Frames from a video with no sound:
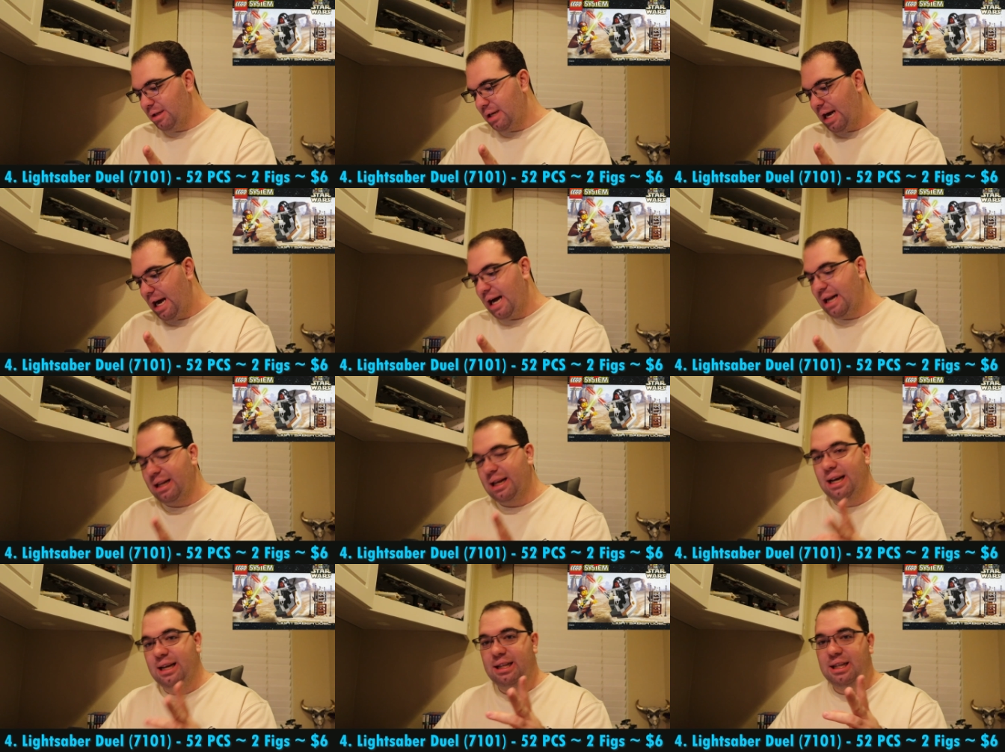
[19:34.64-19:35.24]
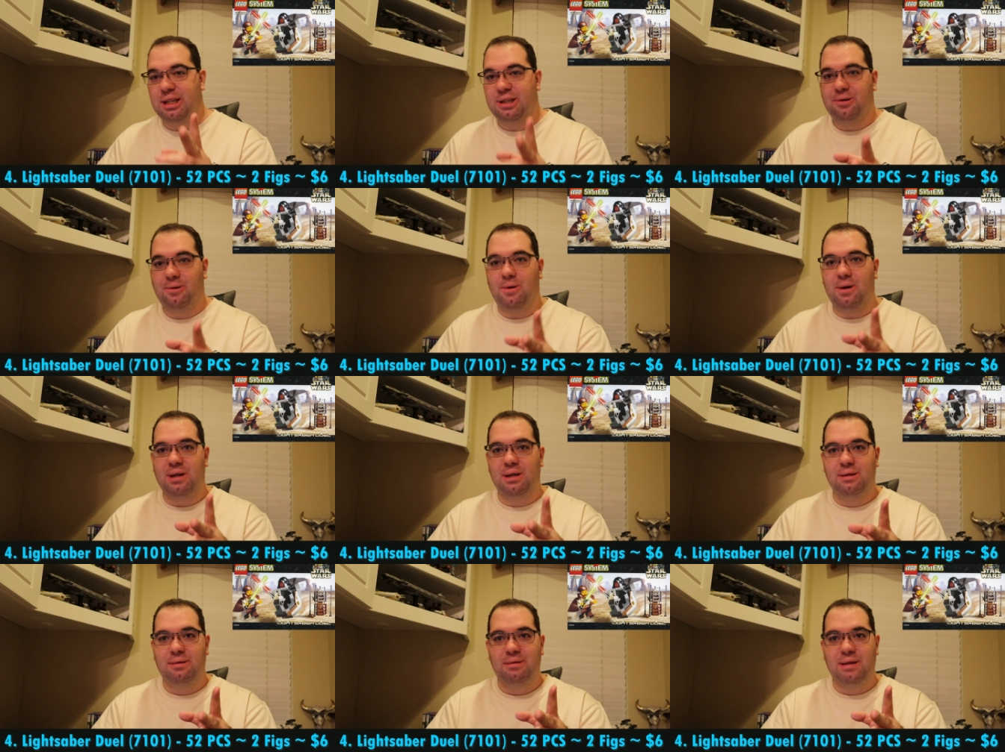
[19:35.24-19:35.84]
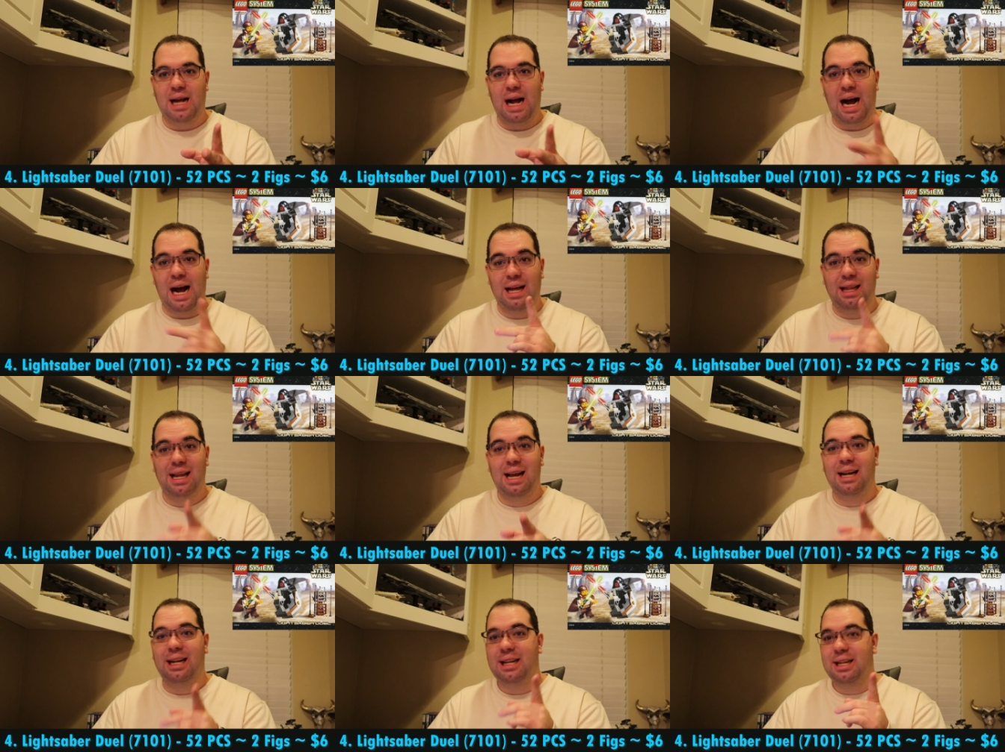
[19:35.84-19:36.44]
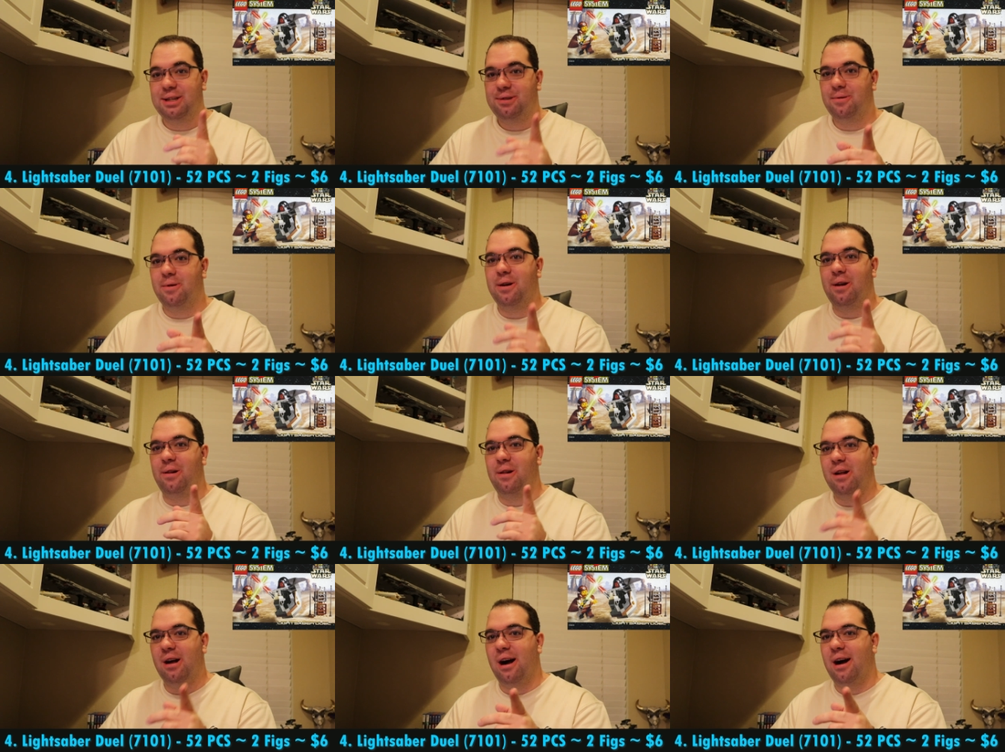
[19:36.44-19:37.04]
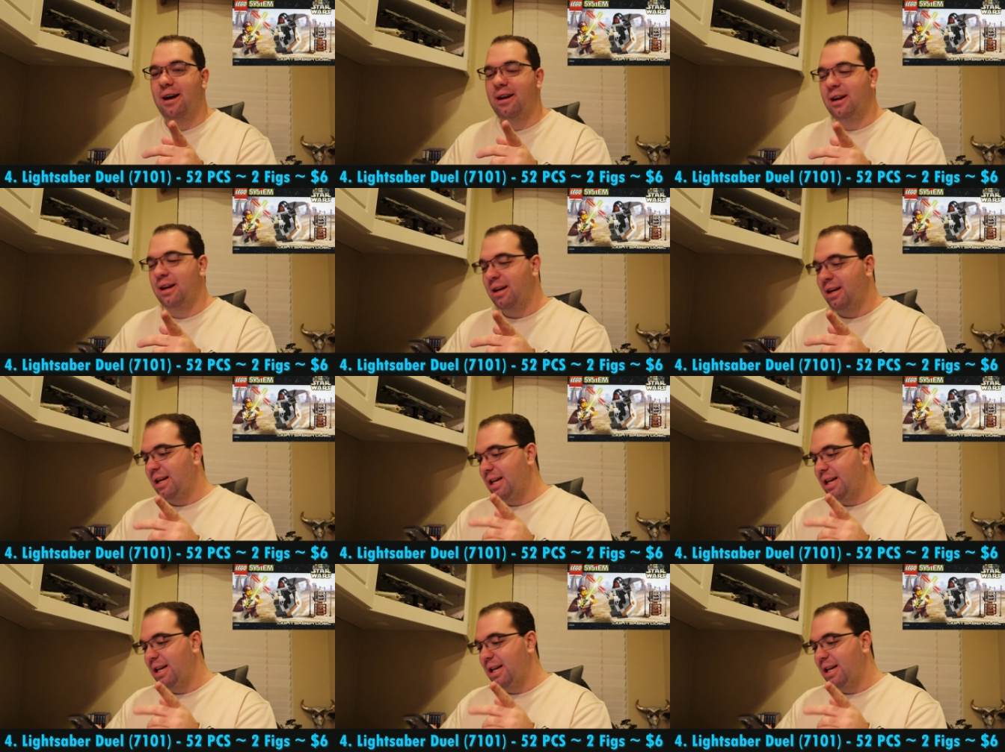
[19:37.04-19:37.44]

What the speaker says: I like this one. I like this one a lot.